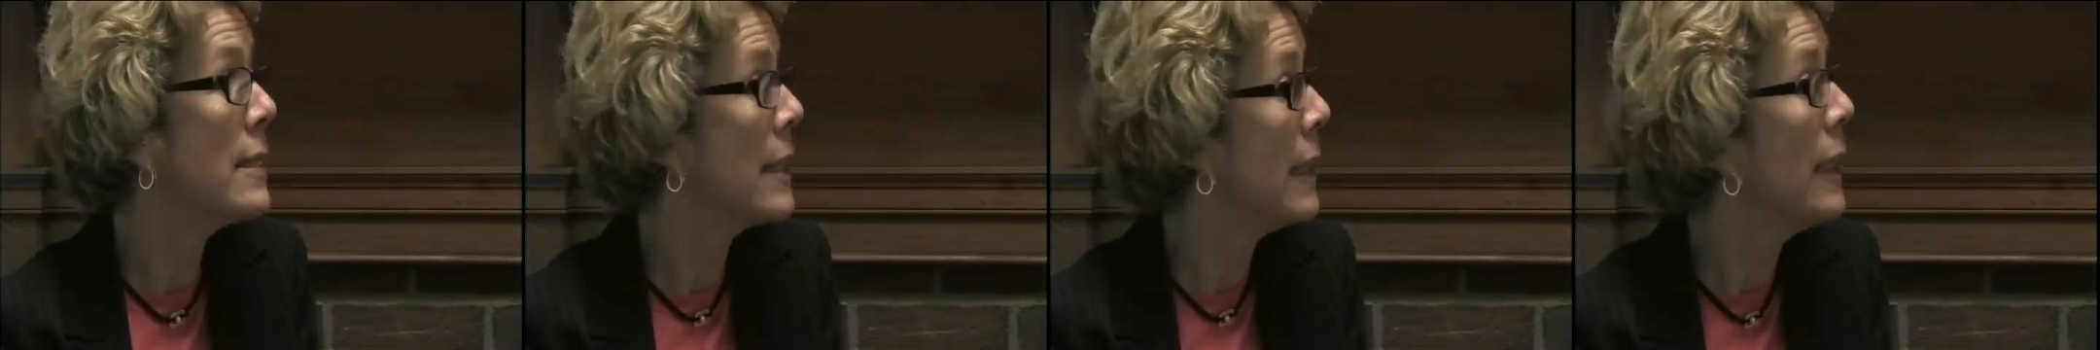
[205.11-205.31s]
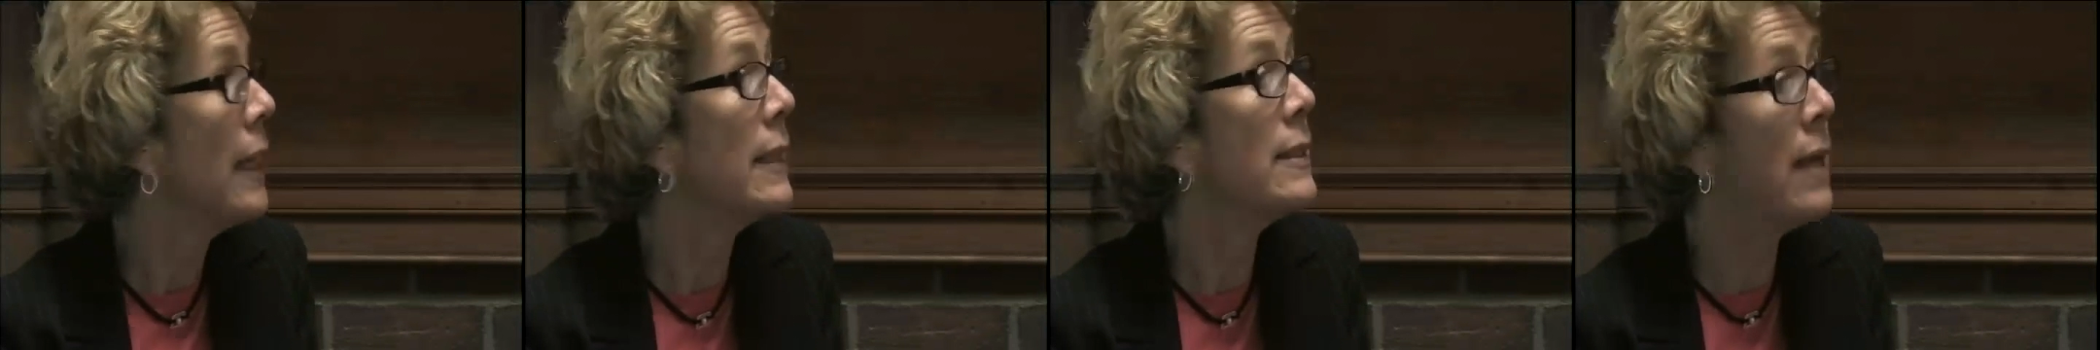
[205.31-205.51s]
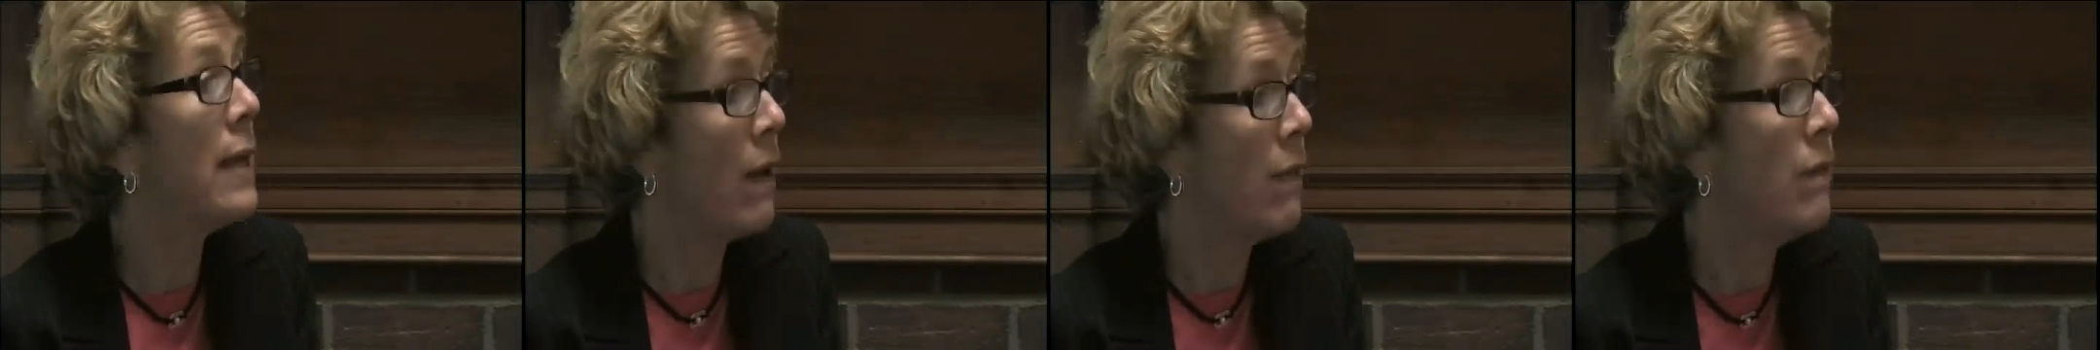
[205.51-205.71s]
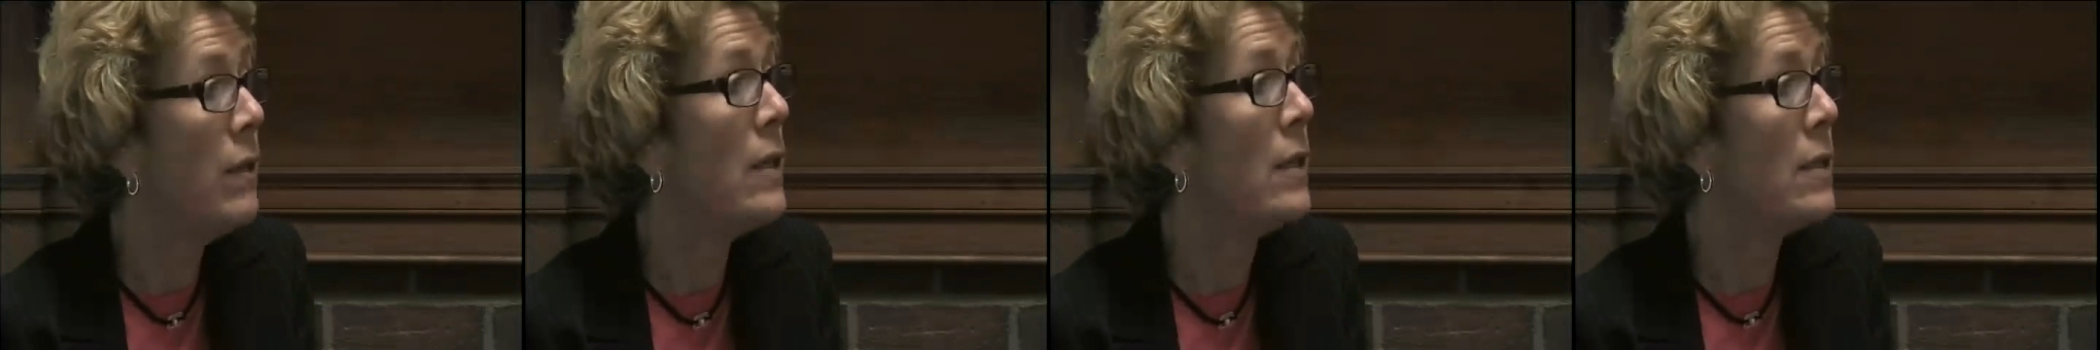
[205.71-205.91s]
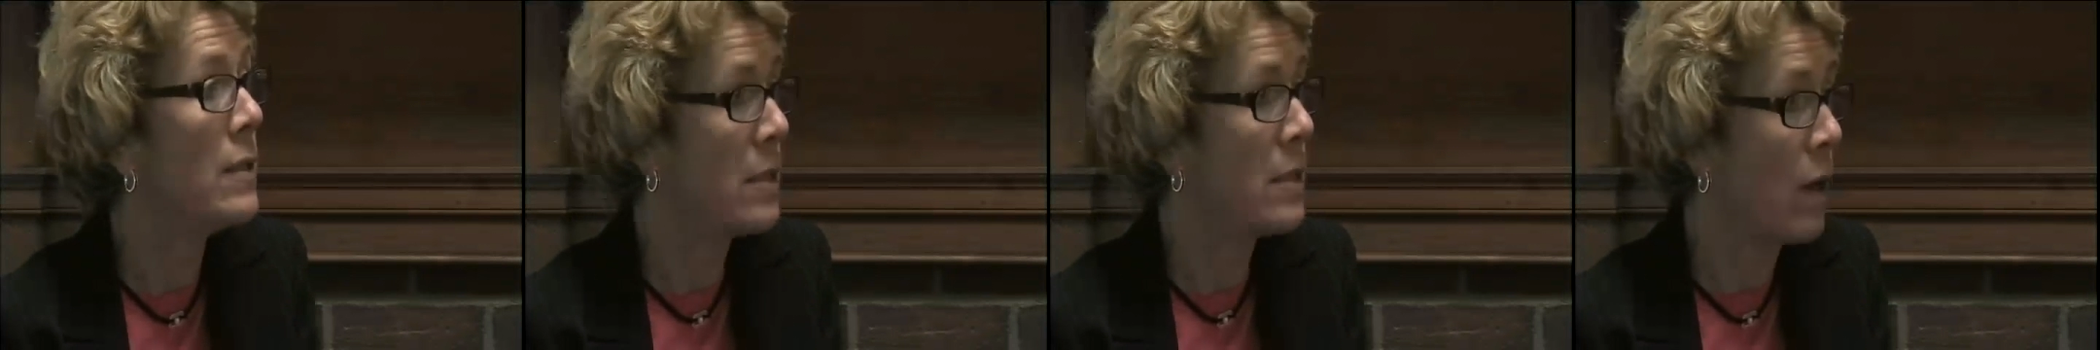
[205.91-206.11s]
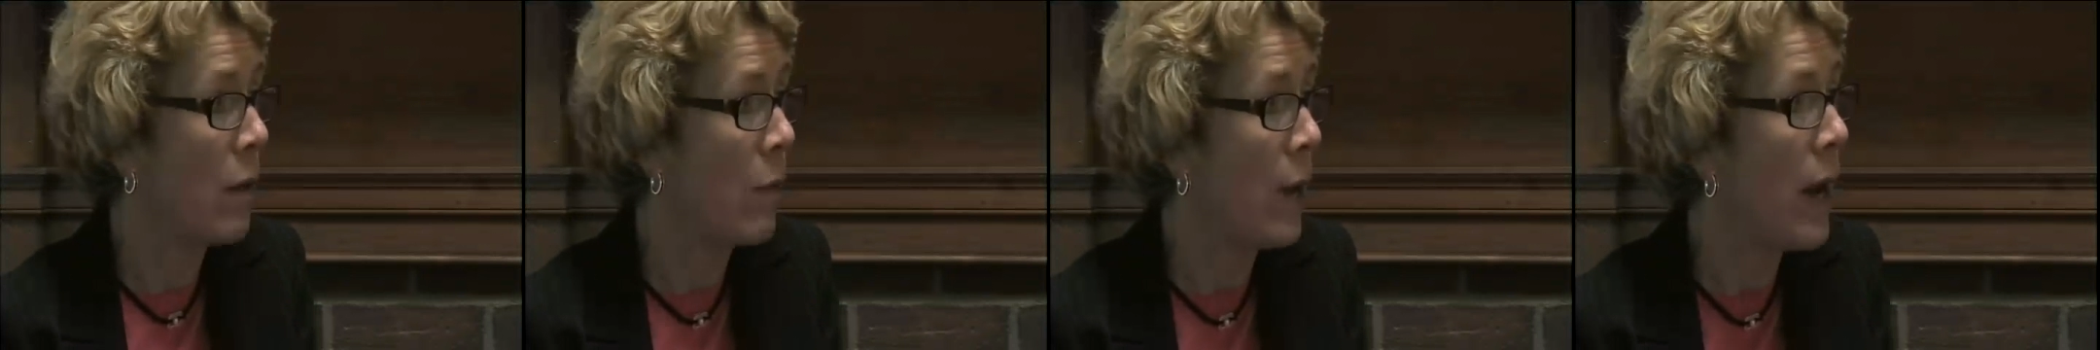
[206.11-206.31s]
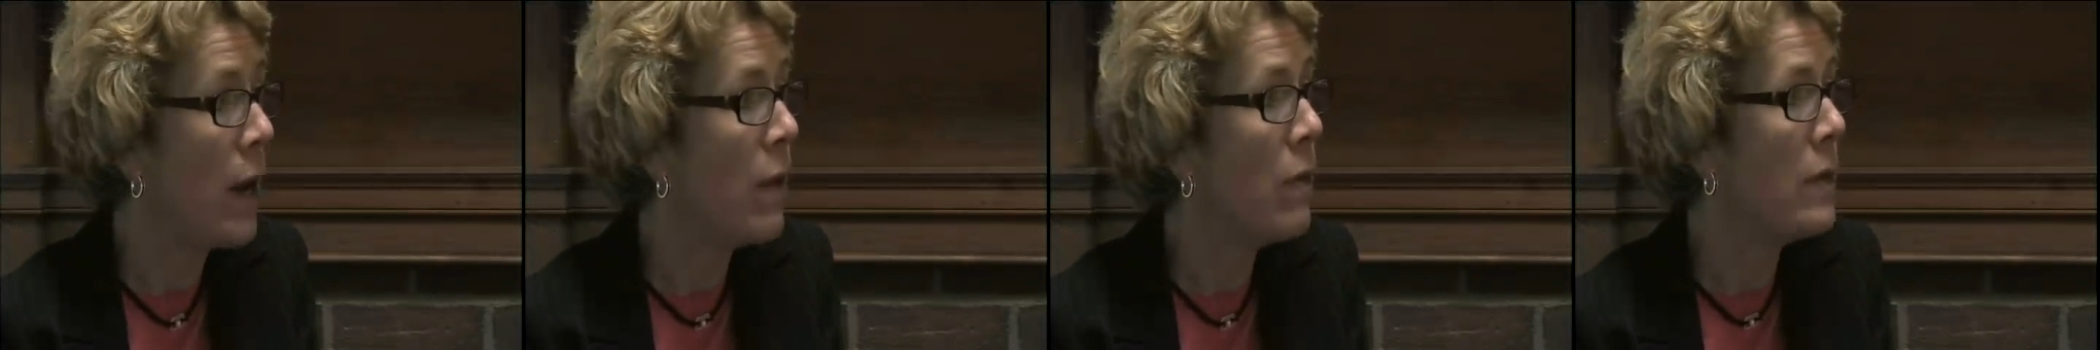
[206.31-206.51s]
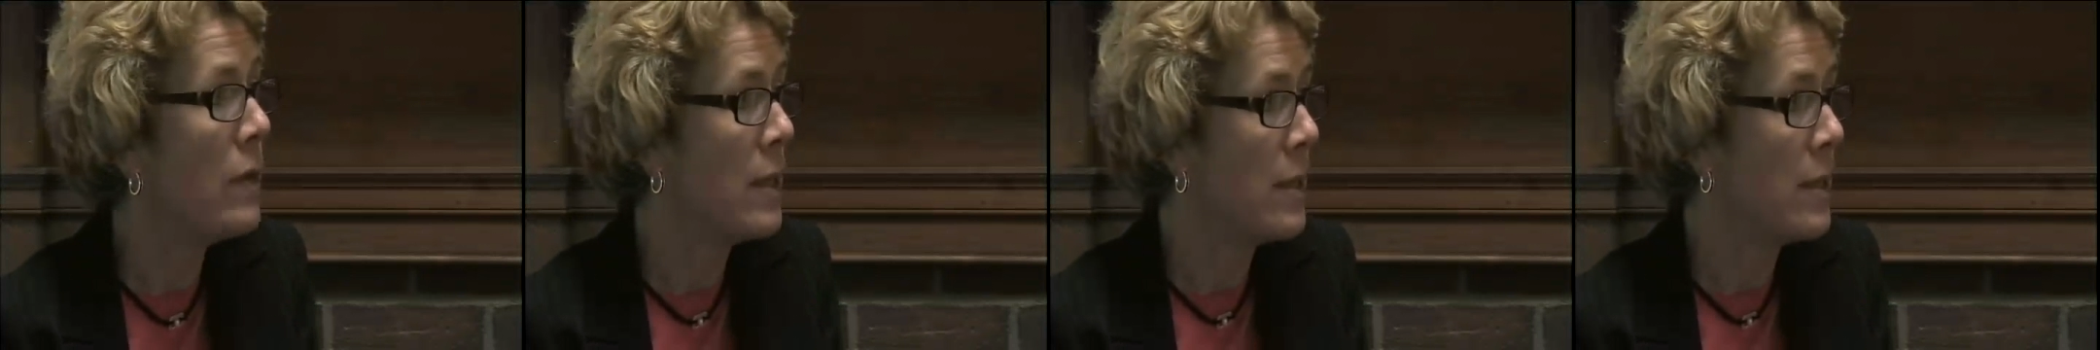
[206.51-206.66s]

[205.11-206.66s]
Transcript: collect evidence around